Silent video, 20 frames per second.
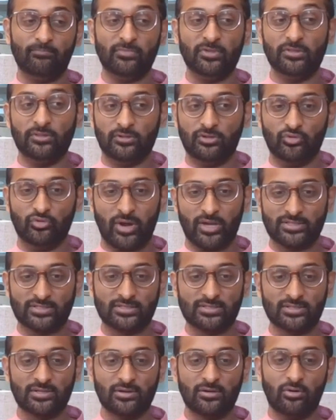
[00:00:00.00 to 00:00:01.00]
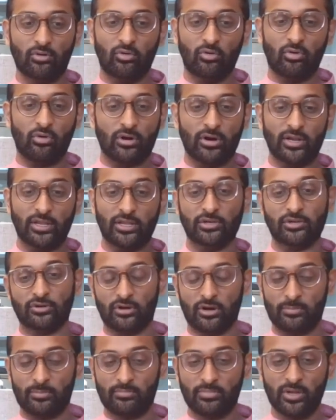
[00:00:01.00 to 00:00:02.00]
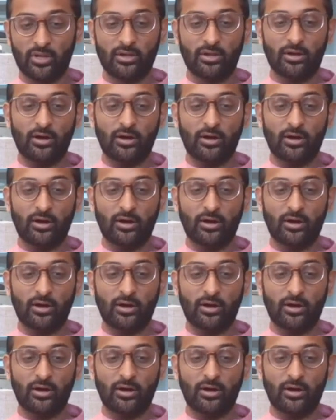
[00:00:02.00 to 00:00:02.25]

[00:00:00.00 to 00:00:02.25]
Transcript: in the U.S. or in Europe.